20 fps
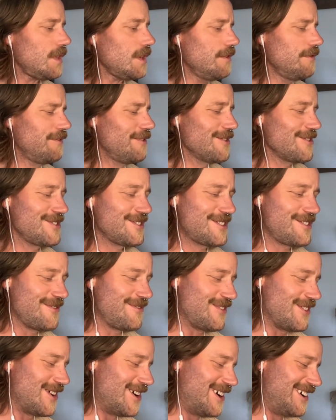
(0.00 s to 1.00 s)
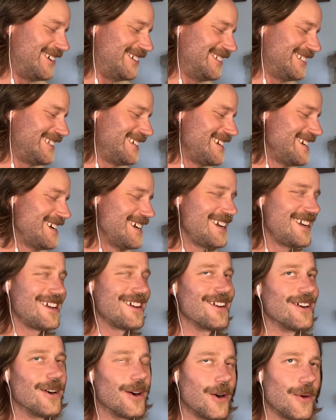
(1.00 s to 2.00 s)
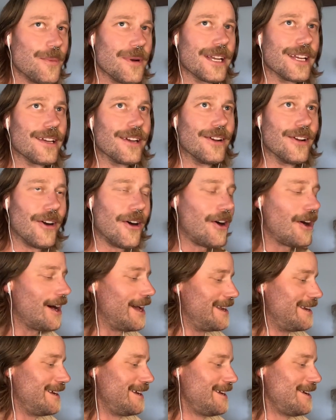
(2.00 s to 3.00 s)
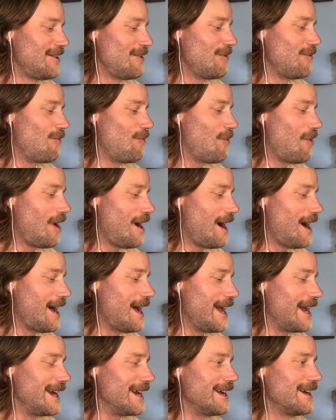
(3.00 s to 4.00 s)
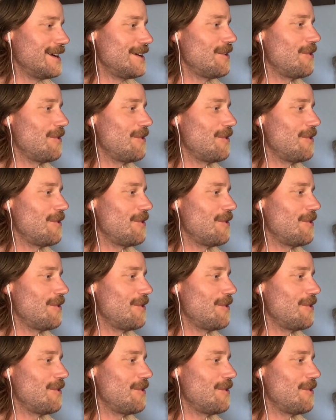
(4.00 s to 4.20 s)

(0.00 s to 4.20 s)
first of all, oh my god, why